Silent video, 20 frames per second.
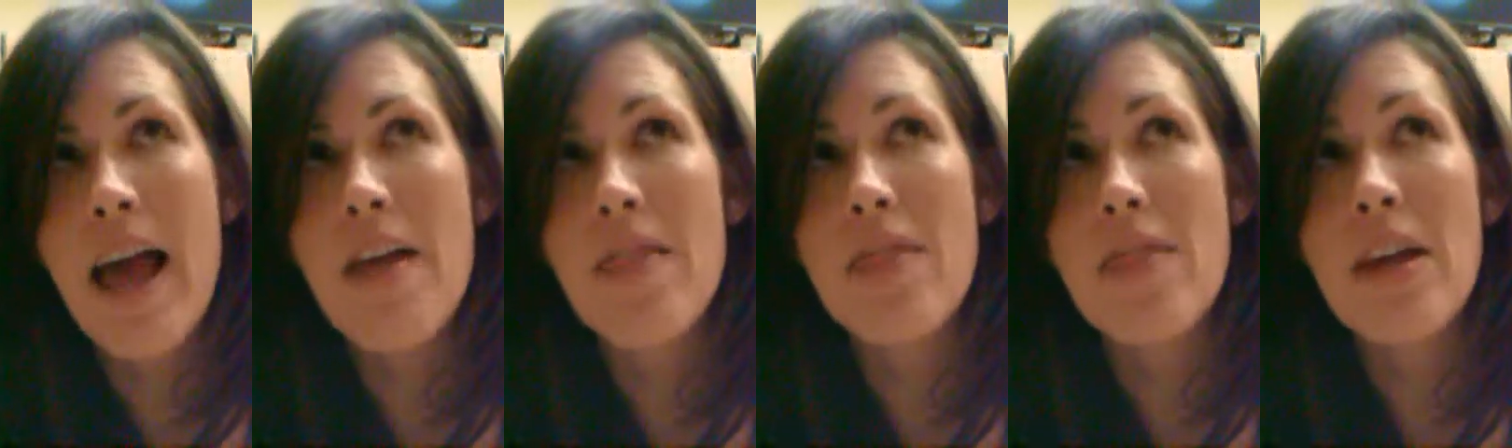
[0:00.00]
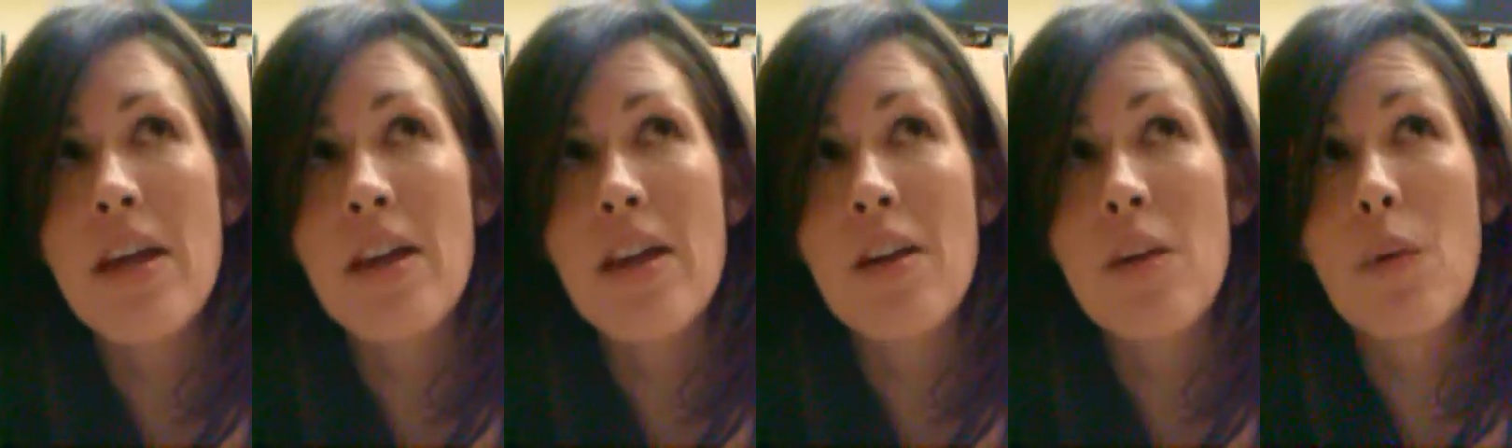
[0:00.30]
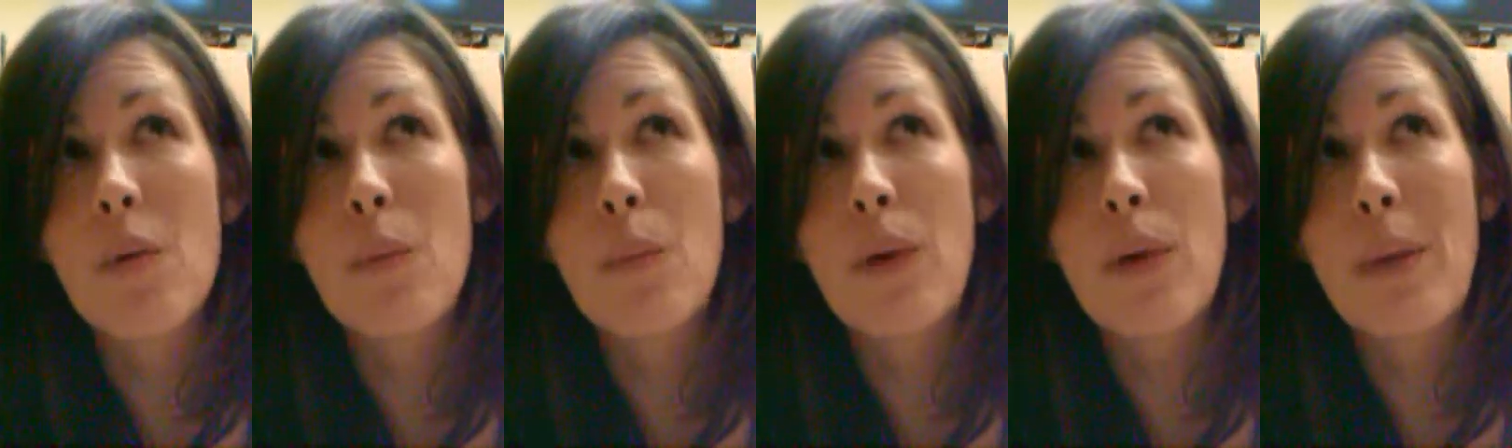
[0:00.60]

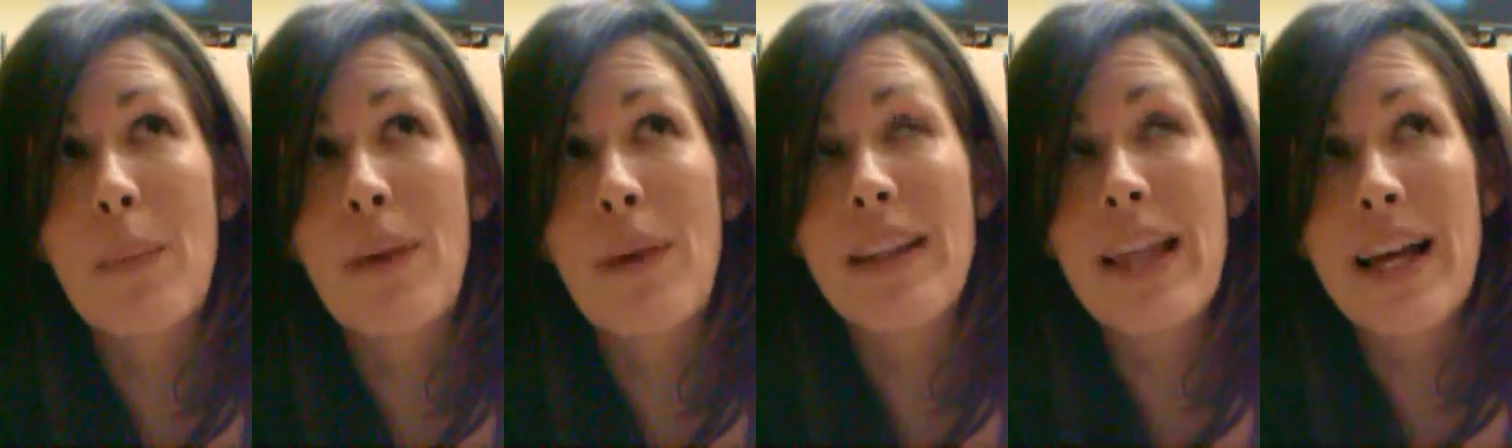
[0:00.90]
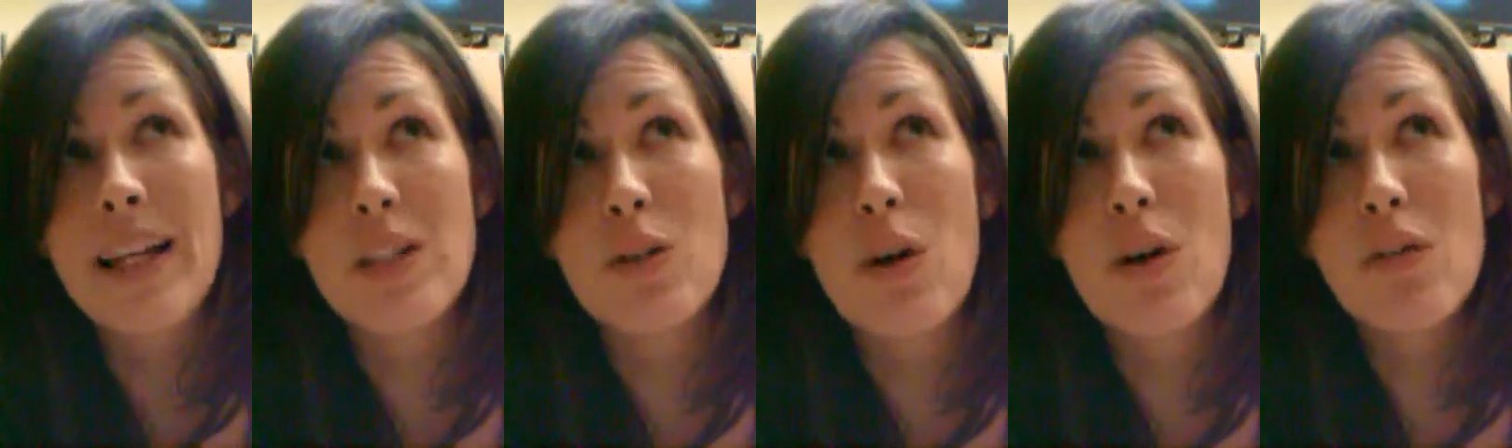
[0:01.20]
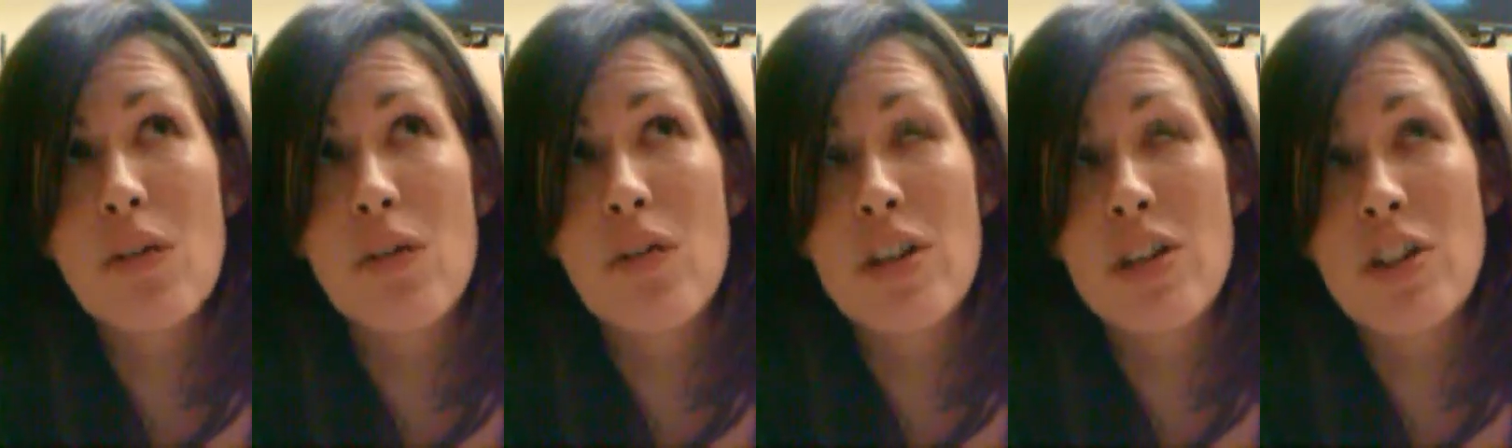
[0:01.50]
Then, when I went lacto
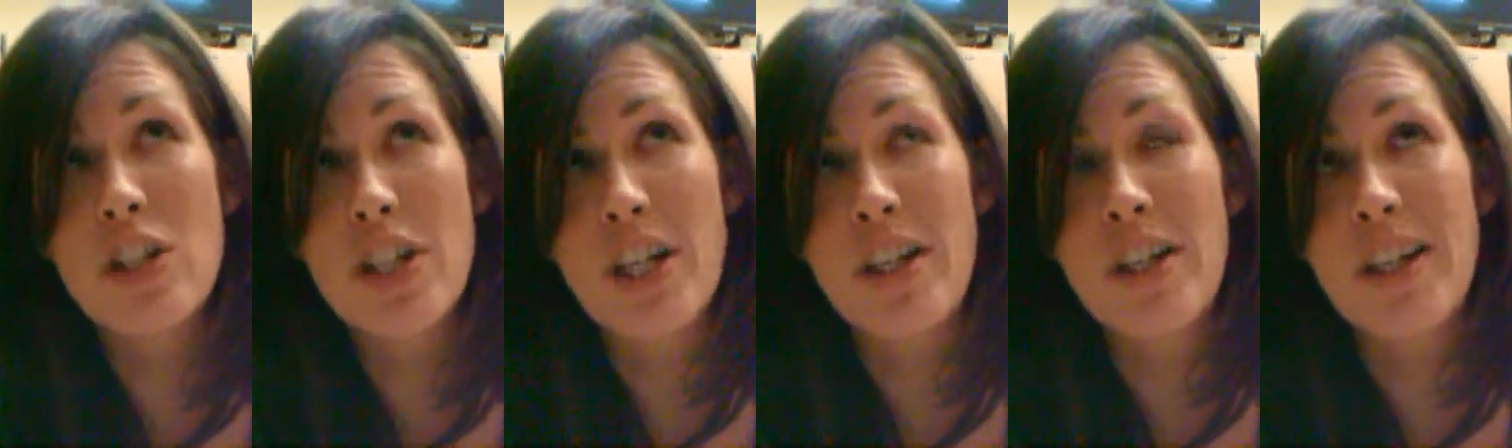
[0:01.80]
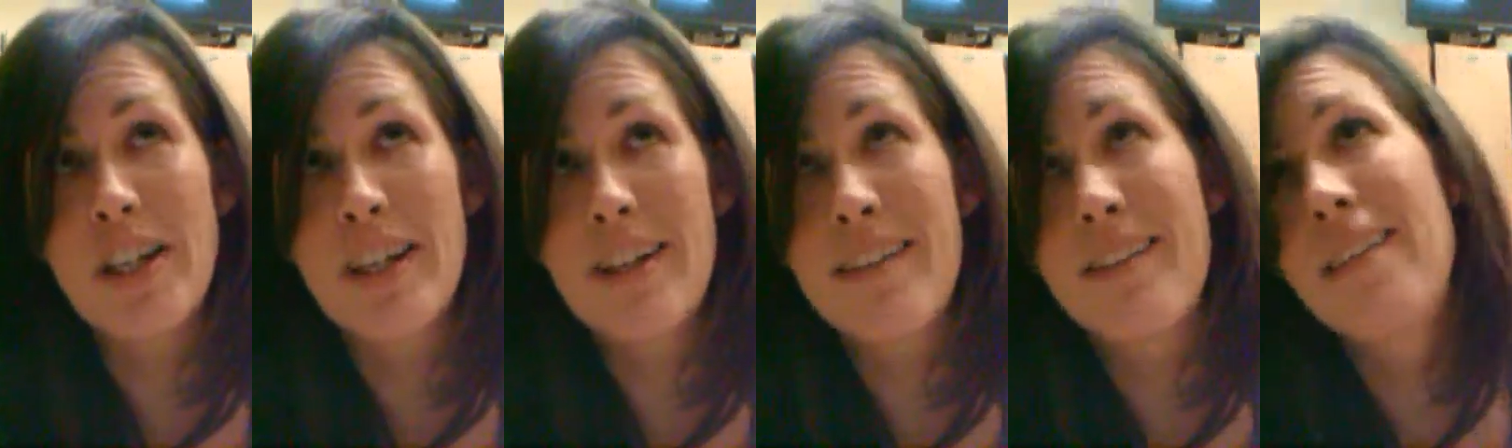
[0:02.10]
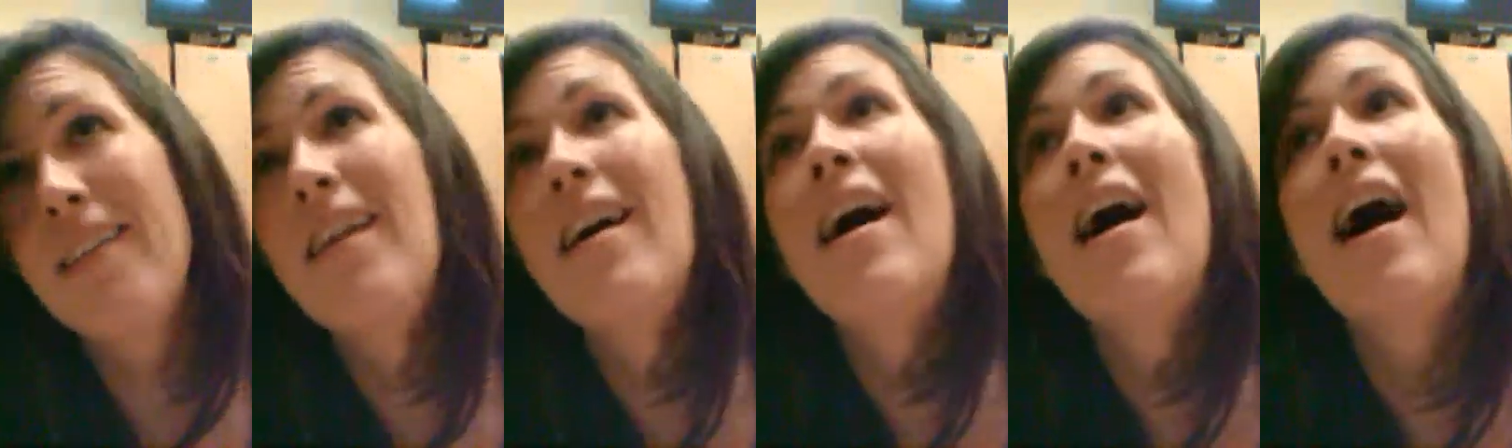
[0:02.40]
ovo vegetarian,